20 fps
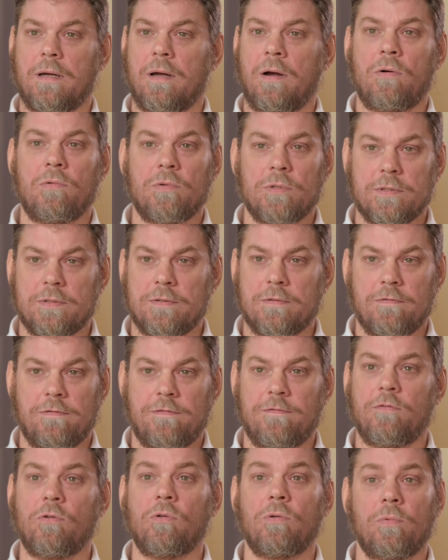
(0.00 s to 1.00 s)
I was
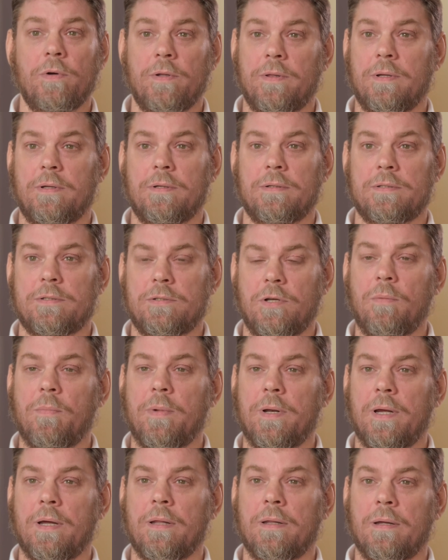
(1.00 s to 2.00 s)
full with so
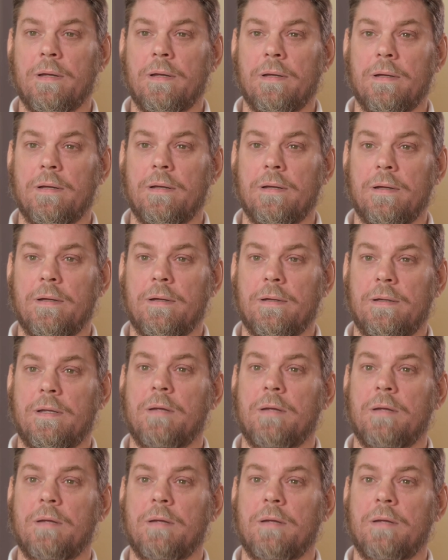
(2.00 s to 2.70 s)
many other